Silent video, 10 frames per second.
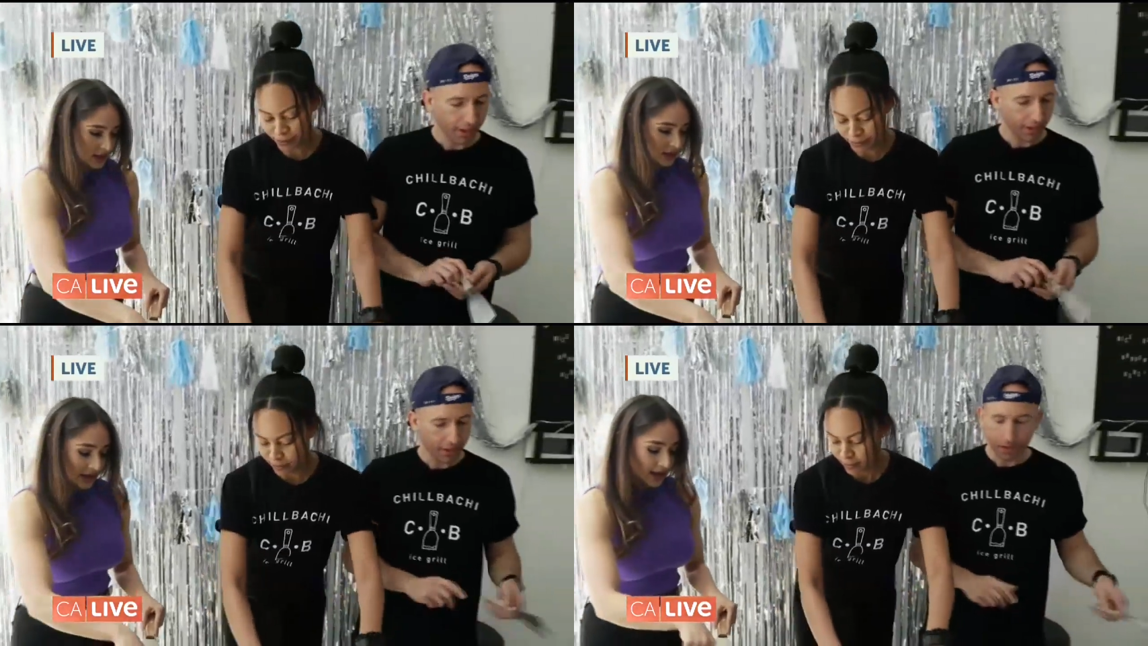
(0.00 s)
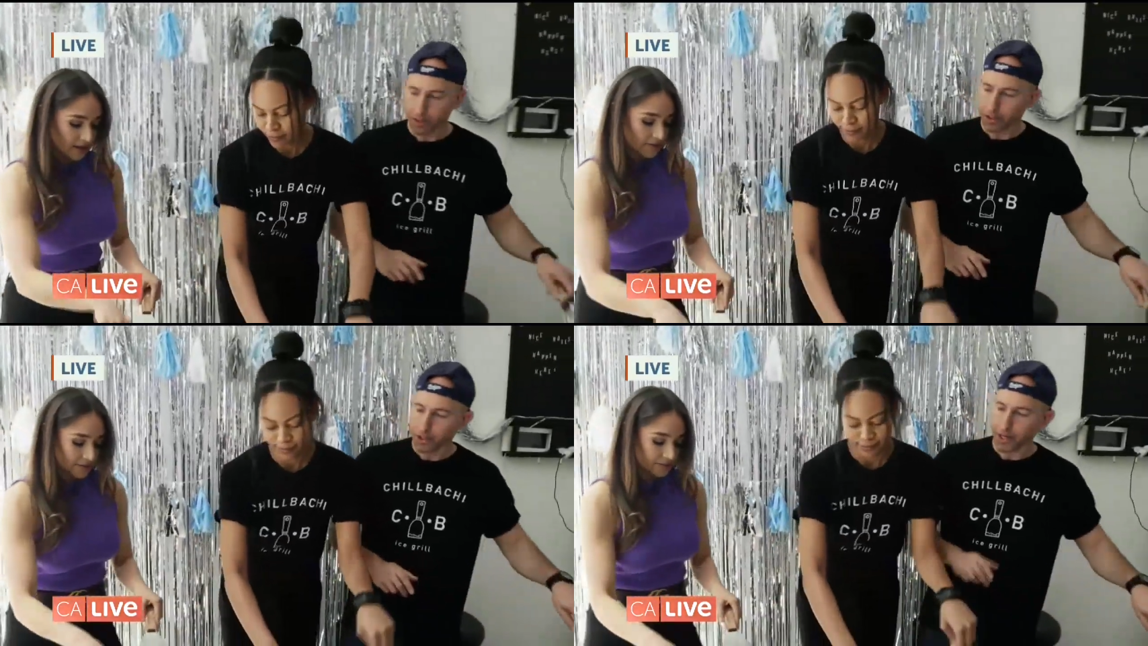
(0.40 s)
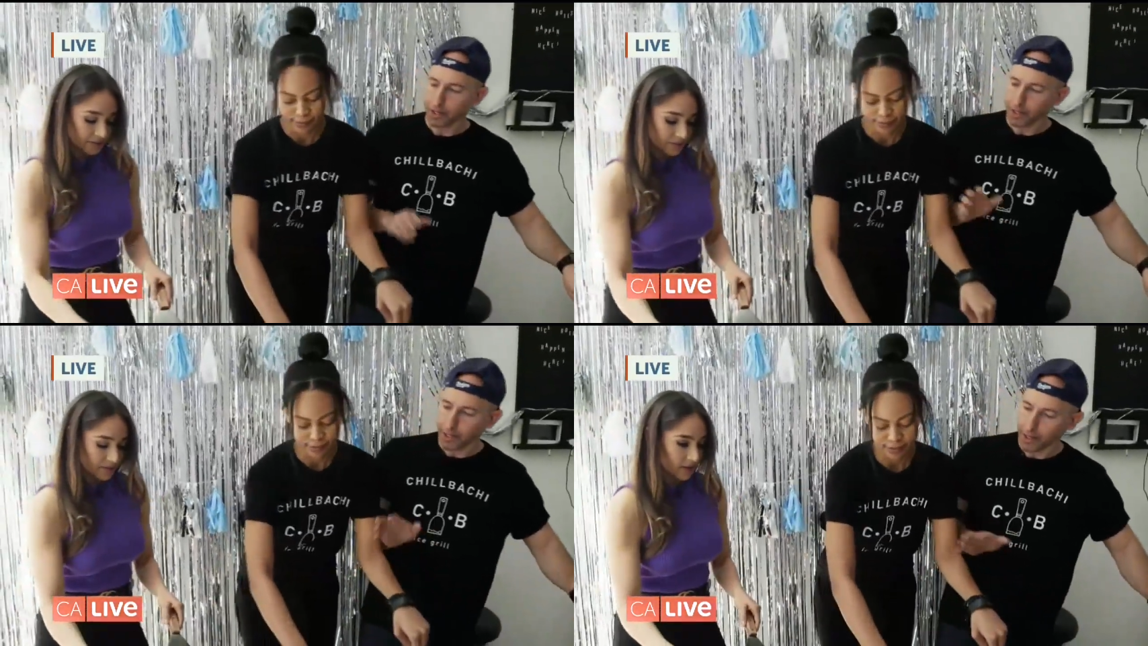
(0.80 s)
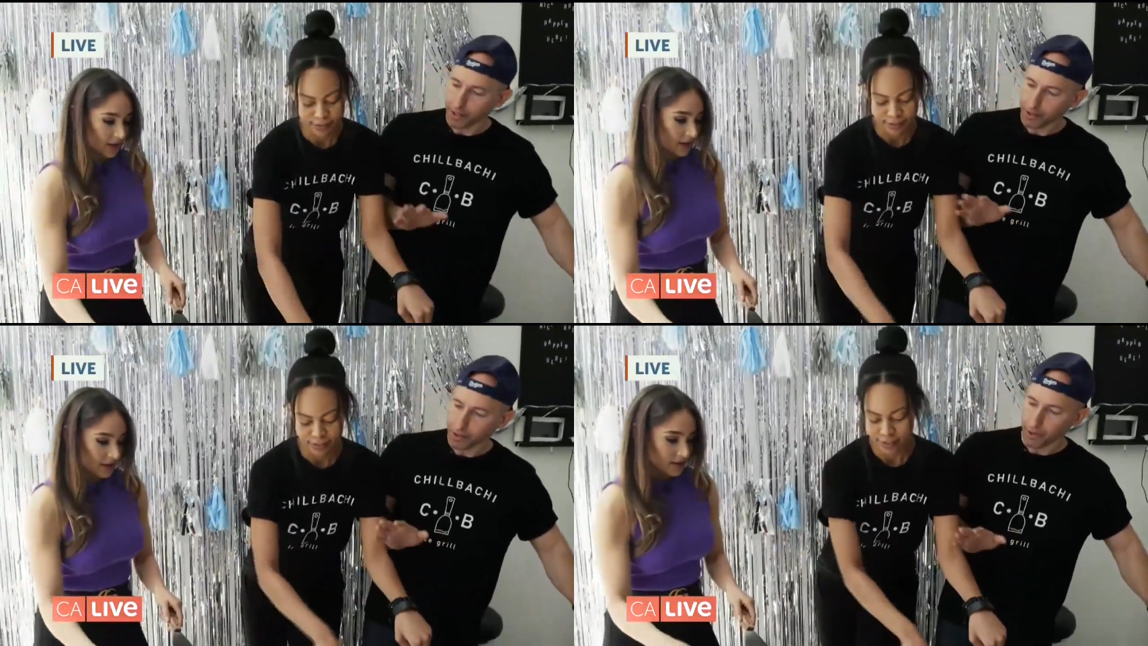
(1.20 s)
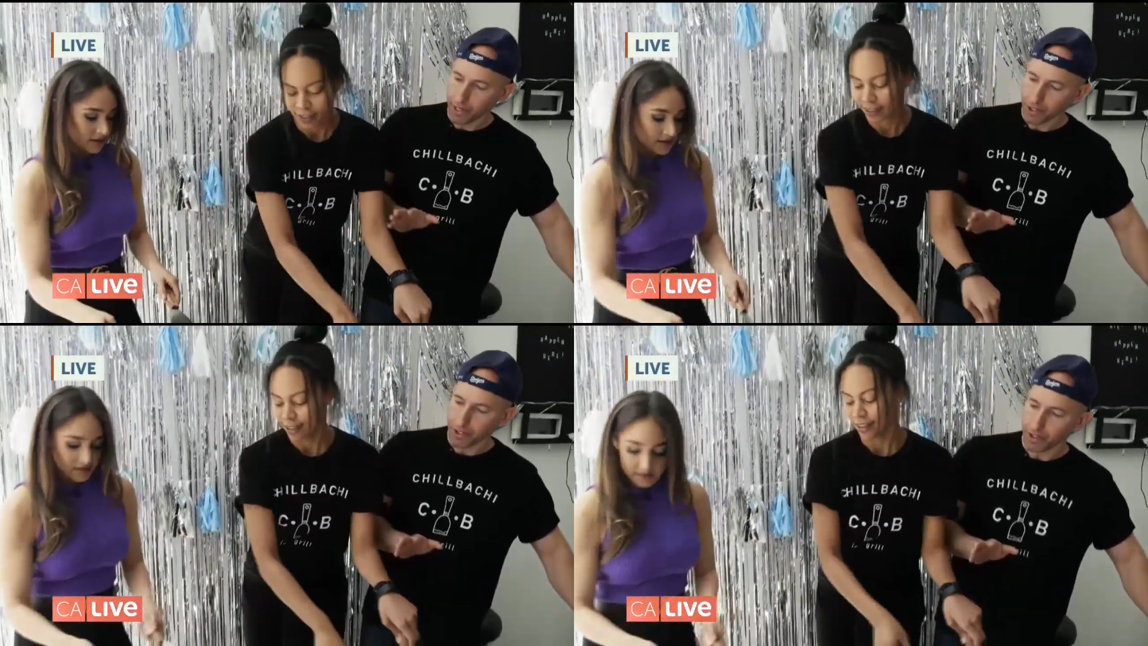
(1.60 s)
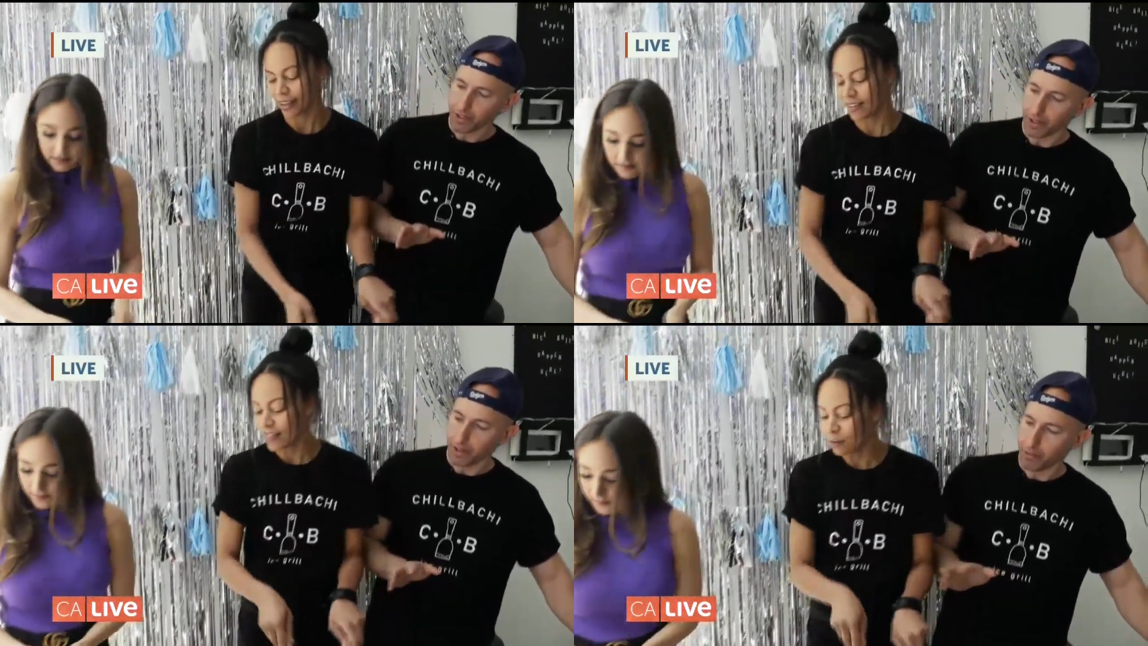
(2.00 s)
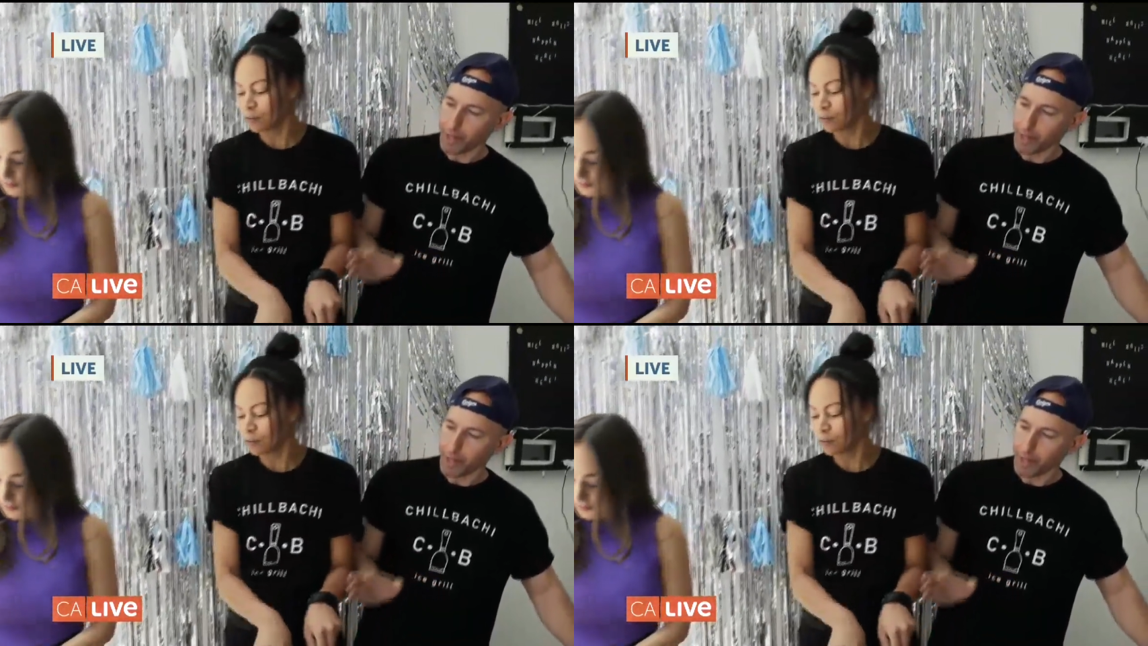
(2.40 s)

Speaker 1: okay. this is a good chance to get out your aggression. You get